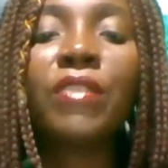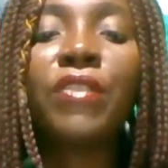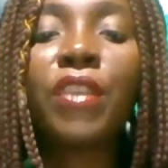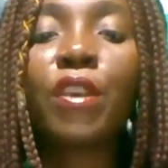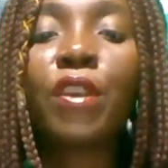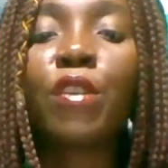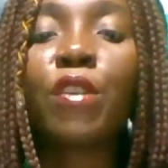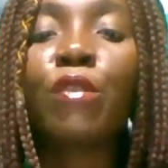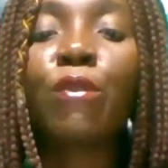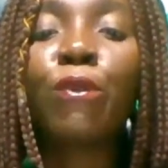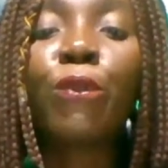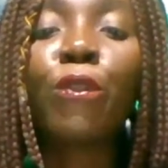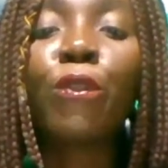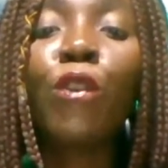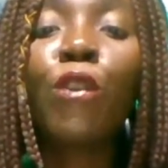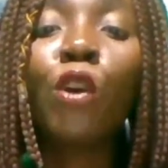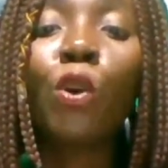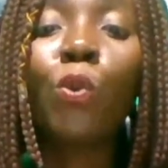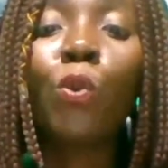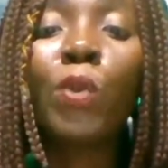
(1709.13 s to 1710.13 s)
they
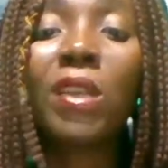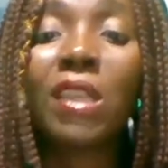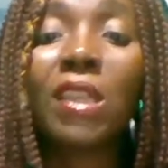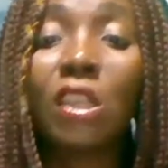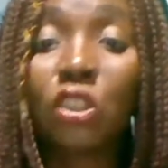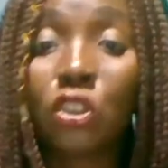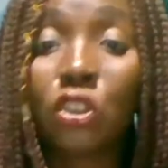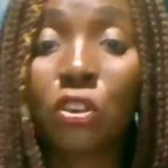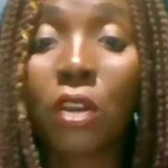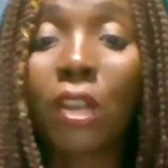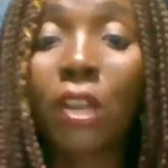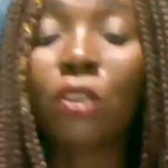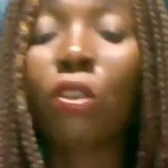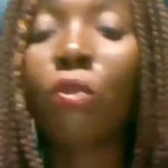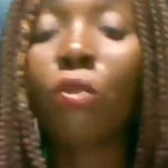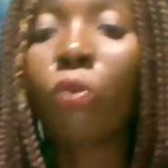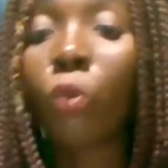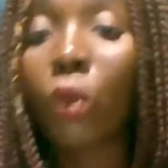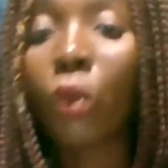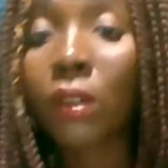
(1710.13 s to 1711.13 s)
flow with the trend
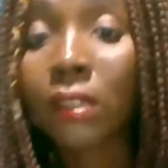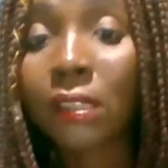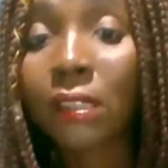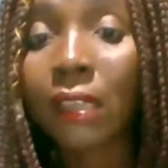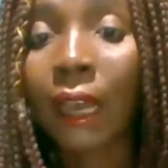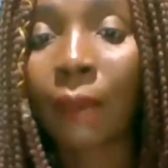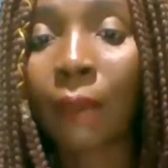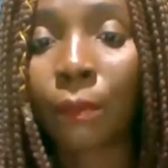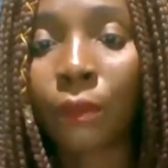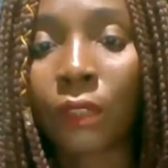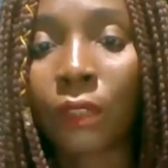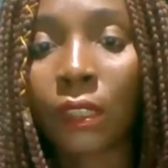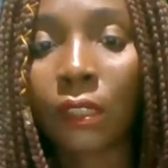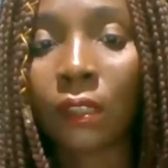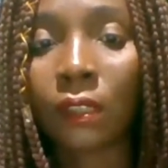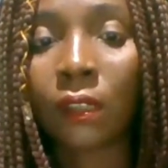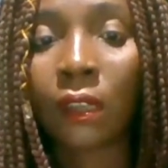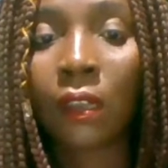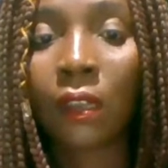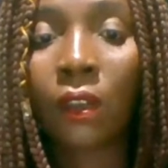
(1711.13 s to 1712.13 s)
of what's
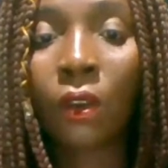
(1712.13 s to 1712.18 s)
happening.